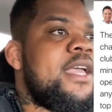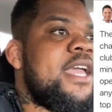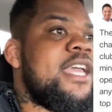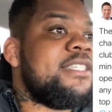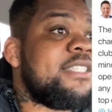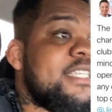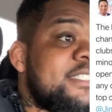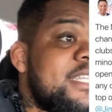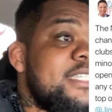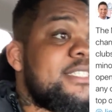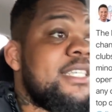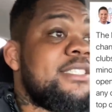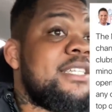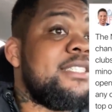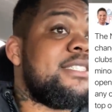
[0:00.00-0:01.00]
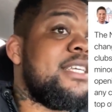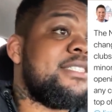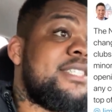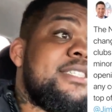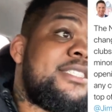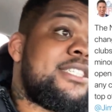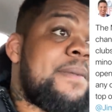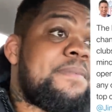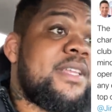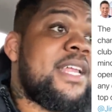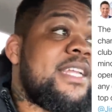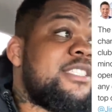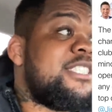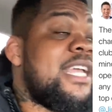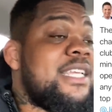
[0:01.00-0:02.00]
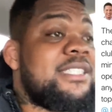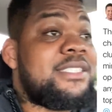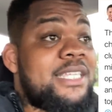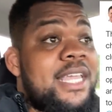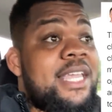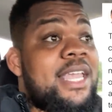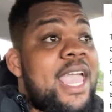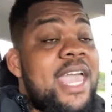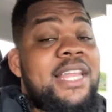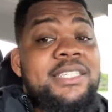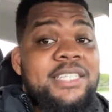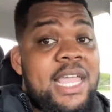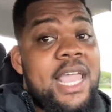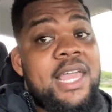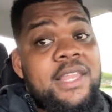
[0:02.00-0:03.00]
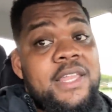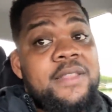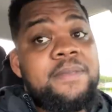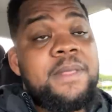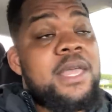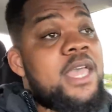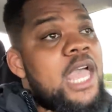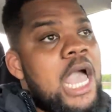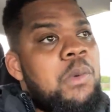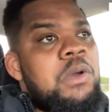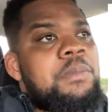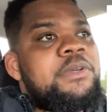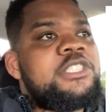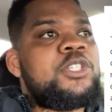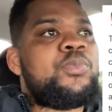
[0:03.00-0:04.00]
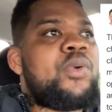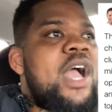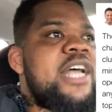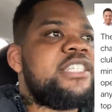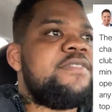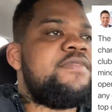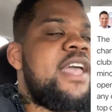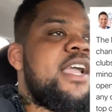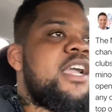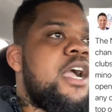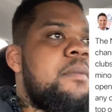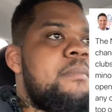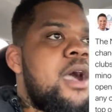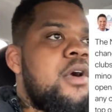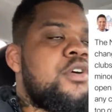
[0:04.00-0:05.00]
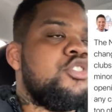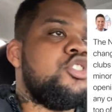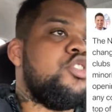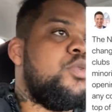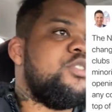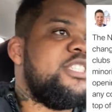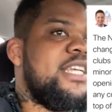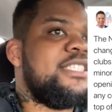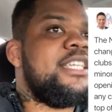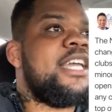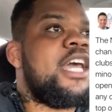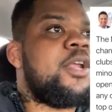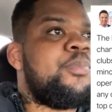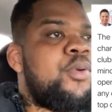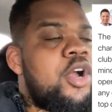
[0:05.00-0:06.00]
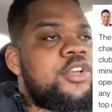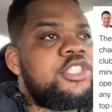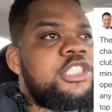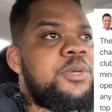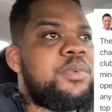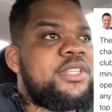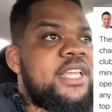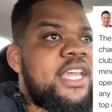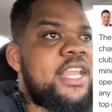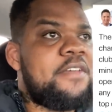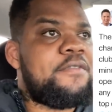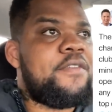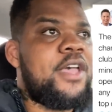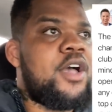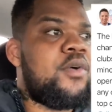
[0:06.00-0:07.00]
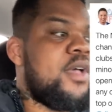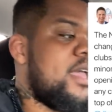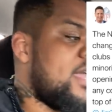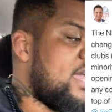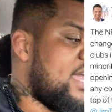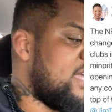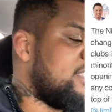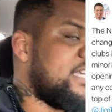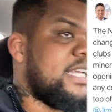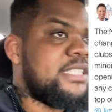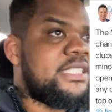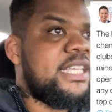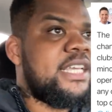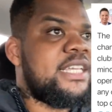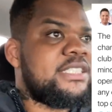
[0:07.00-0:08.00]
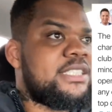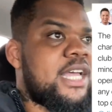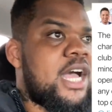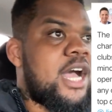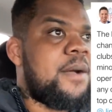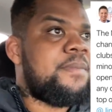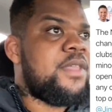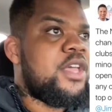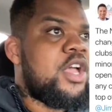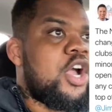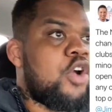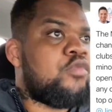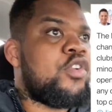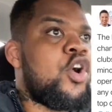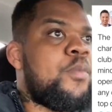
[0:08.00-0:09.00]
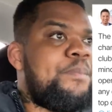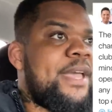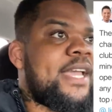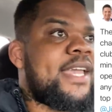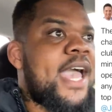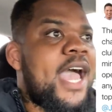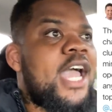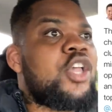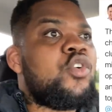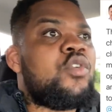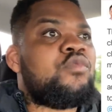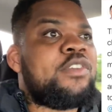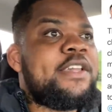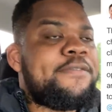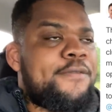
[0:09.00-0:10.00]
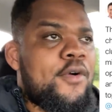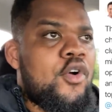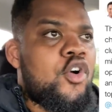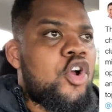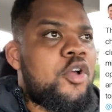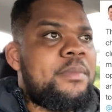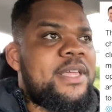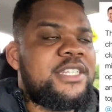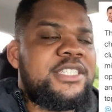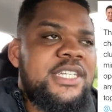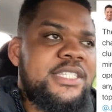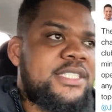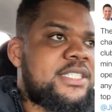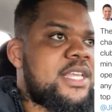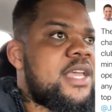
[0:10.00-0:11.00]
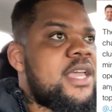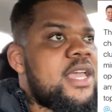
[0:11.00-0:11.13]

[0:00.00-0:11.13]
Is this something that Jay-Z had his hand in? I wouldn't be surprised if that come out. Because you know Jay-Z got a partnership with the NFL. And Jay-Z is a real big guy on reform and just